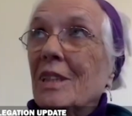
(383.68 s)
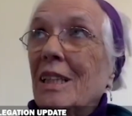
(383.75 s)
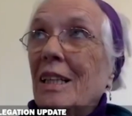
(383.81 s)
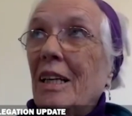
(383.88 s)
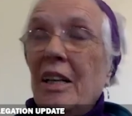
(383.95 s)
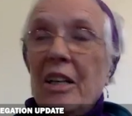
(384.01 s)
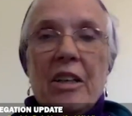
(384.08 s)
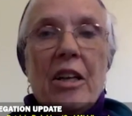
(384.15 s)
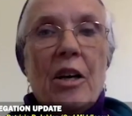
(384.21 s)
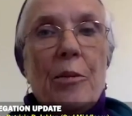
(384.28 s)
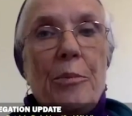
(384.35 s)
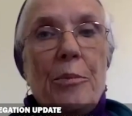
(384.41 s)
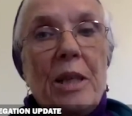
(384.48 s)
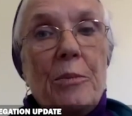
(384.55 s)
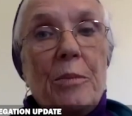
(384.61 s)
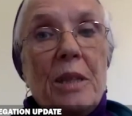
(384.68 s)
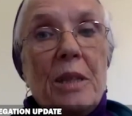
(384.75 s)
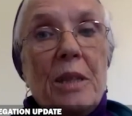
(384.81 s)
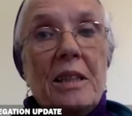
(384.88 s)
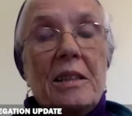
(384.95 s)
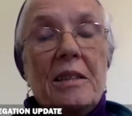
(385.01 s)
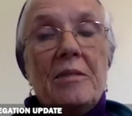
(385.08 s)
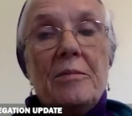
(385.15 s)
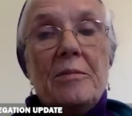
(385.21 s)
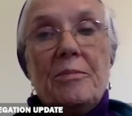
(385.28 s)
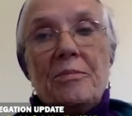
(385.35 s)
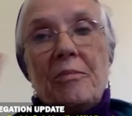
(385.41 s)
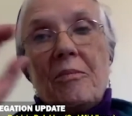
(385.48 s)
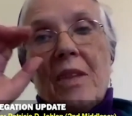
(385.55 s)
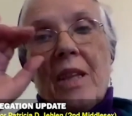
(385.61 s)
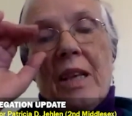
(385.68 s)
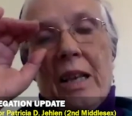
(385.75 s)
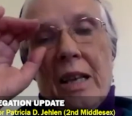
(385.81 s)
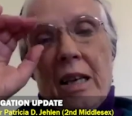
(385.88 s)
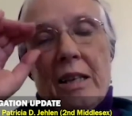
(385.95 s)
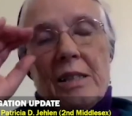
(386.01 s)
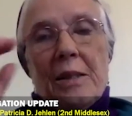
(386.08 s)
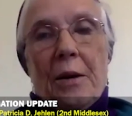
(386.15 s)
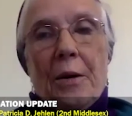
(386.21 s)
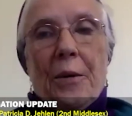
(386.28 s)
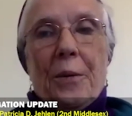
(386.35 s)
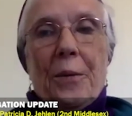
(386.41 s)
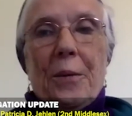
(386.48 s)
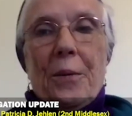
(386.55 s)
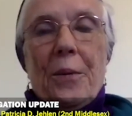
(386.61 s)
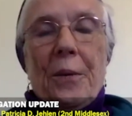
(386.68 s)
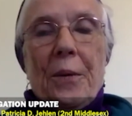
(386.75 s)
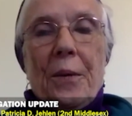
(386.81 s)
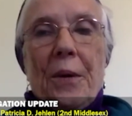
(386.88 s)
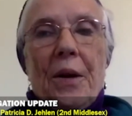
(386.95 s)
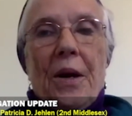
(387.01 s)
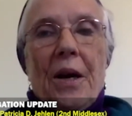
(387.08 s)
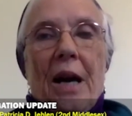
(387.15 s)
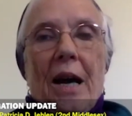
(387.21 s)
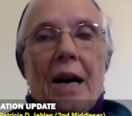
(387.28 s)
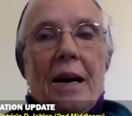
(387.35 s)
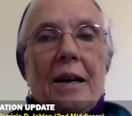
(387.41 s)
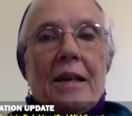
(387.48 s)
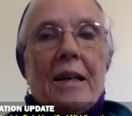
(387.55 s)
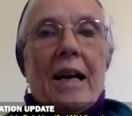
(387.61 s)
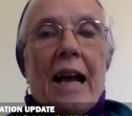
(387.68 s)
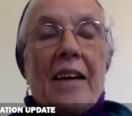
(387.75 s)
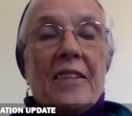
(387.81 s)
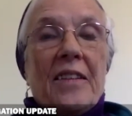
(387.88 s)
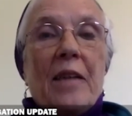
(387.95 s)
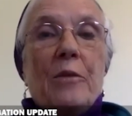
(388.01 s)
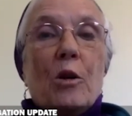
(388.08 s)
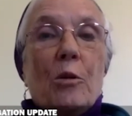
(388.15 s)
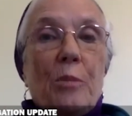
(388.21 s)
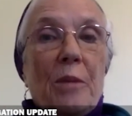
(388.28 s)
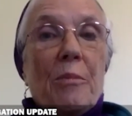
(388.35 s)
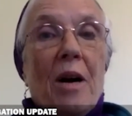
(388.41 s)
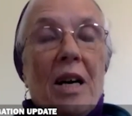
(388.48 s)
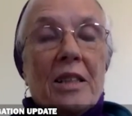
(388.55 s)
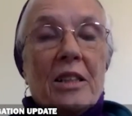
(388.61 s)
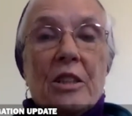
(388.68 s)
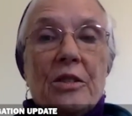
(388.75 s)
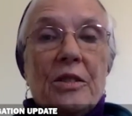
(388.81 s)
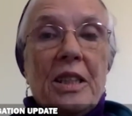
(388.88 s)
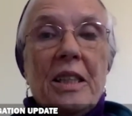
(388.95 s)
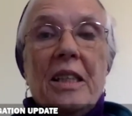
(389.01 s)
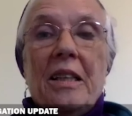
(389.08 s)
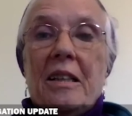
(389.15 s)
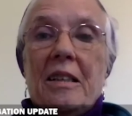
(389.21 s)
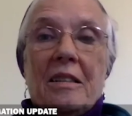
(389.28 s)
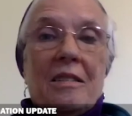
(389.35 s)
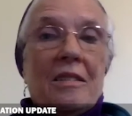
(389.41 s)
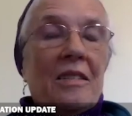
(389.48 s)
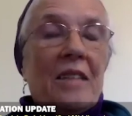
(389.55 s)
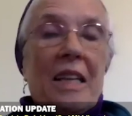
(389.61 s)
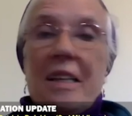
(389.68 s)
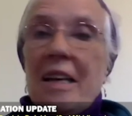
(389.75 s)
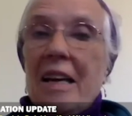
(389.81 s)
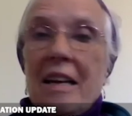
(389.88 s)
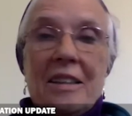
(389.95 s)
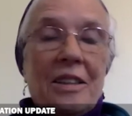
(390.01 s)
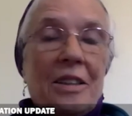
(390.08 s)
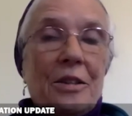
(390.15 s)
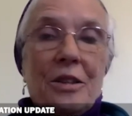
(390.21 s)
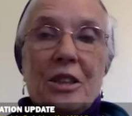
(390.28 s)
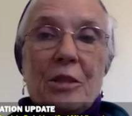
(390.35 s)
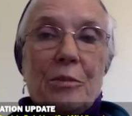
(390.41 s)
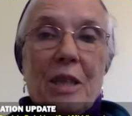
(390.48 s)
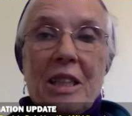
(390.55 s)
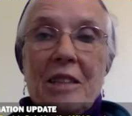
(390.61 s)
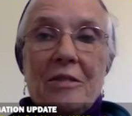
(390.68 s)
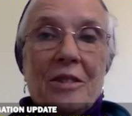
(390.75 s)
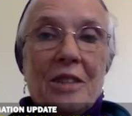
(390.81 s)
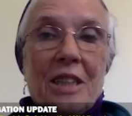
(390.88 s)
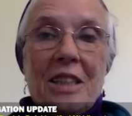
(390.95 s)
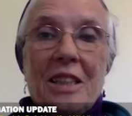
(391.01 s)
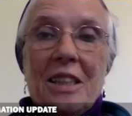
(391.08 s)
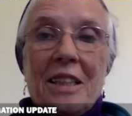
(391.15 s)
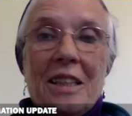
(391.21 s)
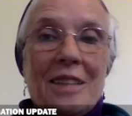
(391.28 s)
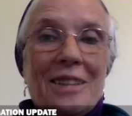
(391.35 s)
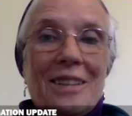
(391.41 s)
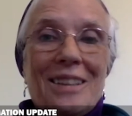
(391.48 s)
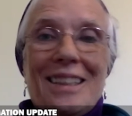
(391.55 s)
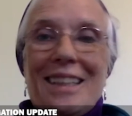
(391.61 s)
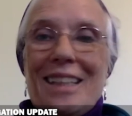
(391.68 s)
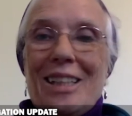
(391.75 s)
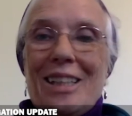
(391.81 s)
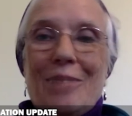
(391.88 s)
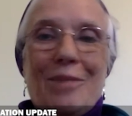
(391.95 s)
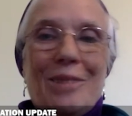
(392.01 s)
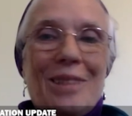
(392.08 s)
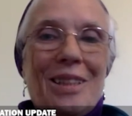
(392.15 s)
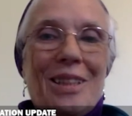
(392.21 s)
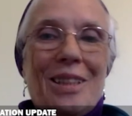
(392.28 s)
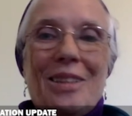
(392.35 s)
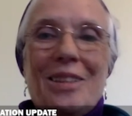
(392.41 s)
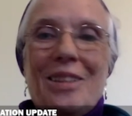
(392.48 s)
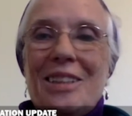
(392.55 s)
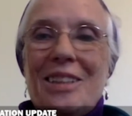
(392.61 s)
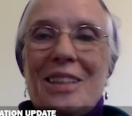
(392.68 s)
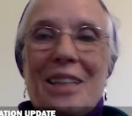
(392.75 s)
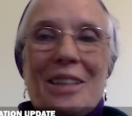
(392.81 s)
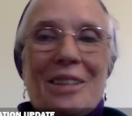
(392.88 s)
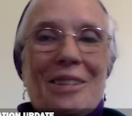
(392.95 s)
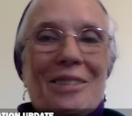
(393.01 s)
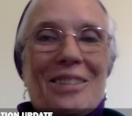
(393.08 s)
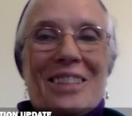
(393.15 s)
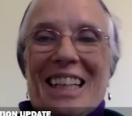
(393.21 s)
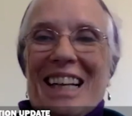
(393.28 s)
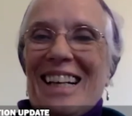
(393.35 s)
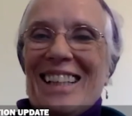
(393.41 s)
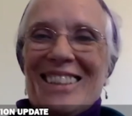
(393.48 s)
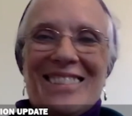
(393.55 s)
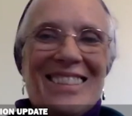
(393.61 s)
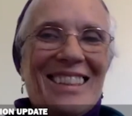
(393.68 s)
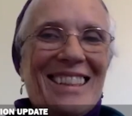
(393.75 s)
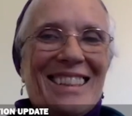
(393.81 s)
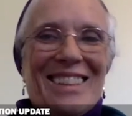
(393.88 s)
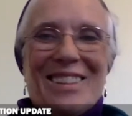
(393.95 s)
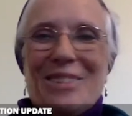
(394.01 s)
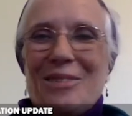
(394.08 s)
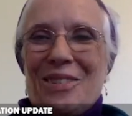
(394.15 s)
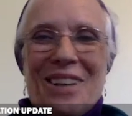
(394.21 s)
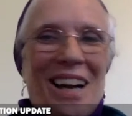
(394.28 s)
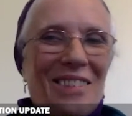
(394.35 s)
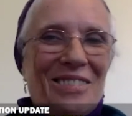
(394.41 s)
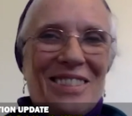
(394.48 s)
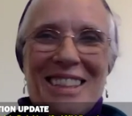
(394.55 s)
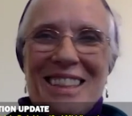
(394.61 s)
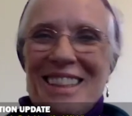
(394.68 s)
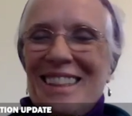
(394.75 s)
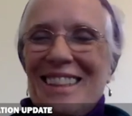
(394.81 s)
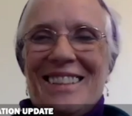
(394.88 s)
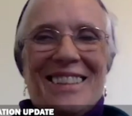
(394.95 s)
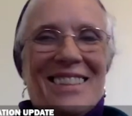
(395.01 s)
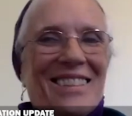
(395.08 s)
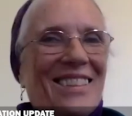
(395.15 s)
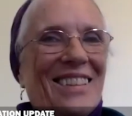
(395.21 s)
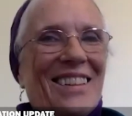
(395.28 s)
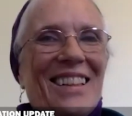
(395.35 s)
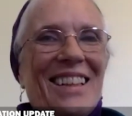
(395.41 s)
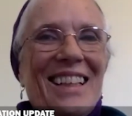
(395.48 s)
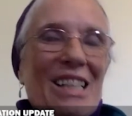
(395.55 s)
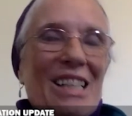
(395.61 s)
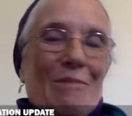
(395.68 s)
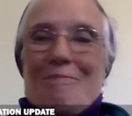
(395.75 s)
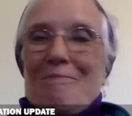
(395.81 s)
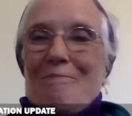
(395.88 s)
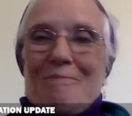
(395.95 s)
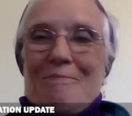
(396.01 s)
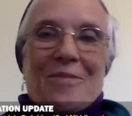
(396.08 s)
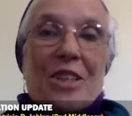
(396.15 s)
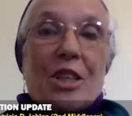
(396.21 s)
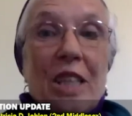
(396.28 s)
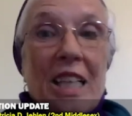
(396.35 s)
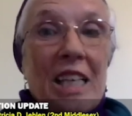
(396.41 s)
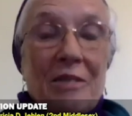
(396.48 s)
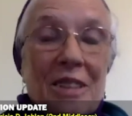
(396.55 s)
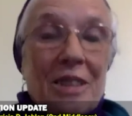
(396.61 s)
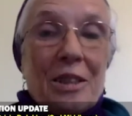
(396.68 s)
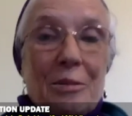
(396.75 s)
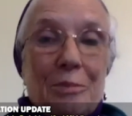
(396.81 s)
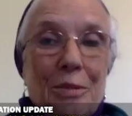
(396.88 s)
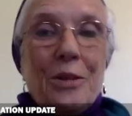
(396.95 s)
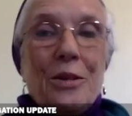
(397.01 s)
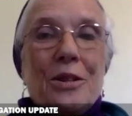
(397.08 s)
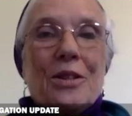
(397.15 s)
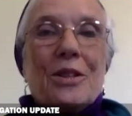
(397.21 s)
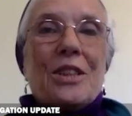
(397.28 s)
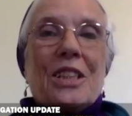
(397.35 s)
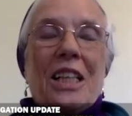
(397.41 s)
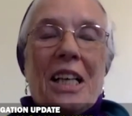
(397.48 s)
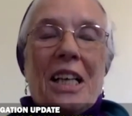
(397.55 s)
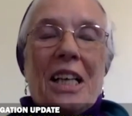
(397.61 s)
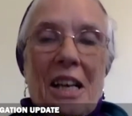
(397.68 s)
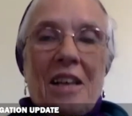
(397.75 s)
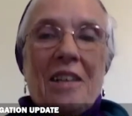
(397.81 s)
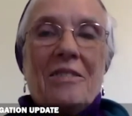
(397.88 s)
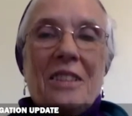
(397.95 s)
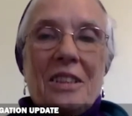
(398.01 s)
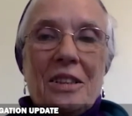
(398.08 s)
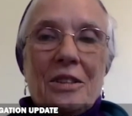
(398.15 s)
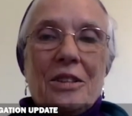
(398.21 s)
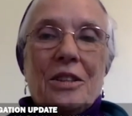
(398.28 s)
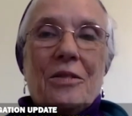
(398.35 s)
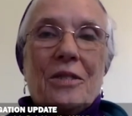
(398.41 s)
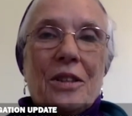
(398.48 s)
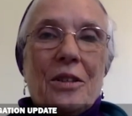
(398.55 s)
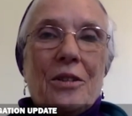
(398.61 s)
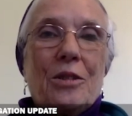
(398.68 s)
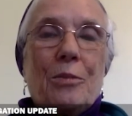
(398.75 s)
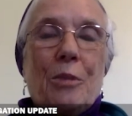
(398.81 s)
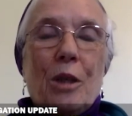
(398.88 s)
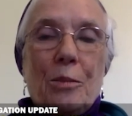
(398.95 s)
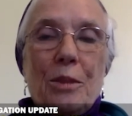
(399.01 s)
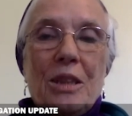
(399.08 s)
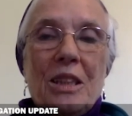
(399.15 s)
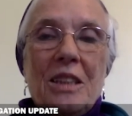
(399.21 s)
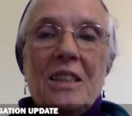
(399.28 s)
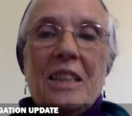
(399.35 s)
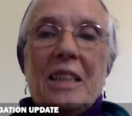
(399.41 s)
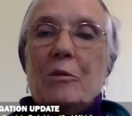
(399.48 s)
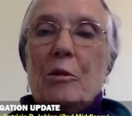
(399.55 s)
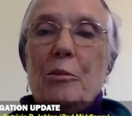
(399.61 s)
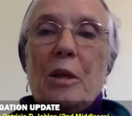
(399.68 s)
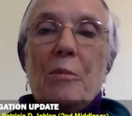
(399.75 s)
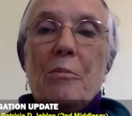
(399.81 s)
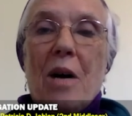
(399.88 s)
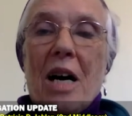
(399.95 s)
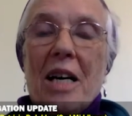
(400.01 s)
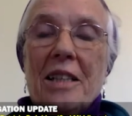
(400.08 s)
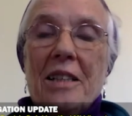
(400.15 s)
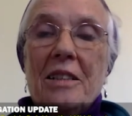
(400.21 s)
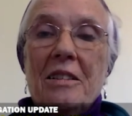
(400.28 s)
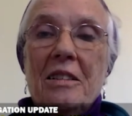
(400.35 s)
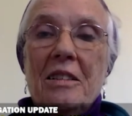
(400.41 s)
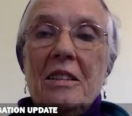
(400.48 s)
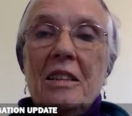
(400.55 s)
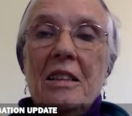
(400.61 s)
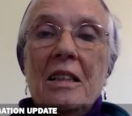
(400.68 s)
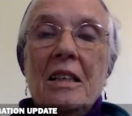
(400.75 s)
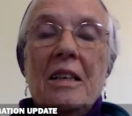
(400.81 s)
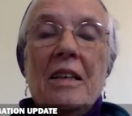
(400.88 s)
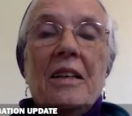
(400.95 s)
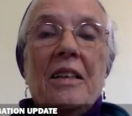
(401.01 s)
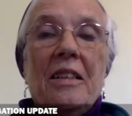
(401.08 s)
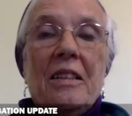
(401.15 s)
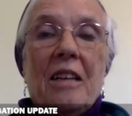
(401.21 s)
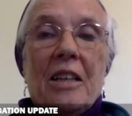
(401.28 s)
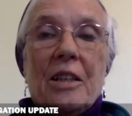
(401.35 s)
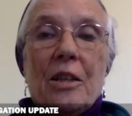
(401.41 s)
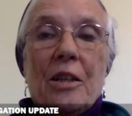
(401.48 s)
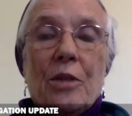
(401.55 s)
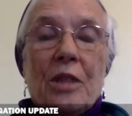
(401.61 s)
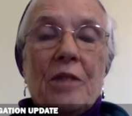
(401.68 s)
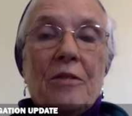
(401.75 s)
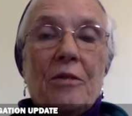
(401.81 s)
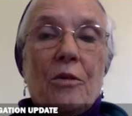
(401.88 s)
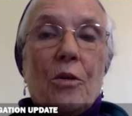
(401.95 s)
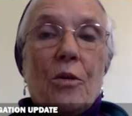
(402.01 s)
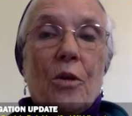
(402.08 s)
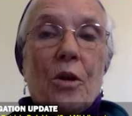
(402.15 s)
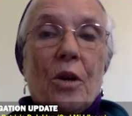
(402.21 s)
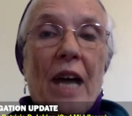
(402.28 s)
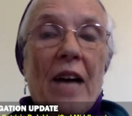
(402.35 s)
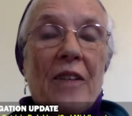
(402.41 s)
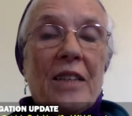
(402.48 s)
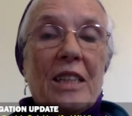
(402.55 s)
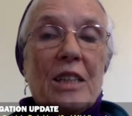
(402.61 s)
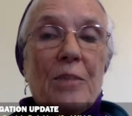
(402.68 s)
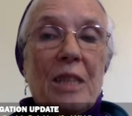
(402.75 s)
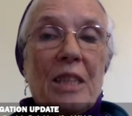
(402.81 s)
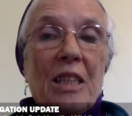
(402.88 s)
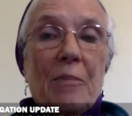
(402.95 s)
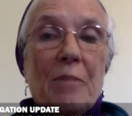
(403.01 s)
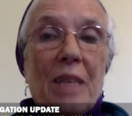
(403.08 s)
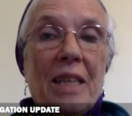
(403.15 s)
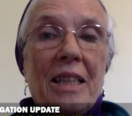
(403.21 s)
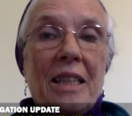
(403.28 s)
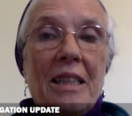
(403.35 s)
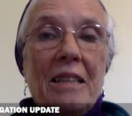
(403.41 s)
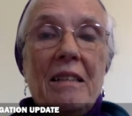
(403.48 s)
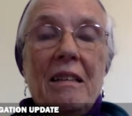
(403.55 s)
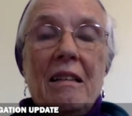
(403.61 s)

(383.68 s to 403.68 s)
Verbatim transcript: and uh, PPE. So and they will be monitoring and they can't use the money for anything else they can't put it into executive salaries or profits or even computers they have to use it for those purposes they will be monitored not only for how they spend the money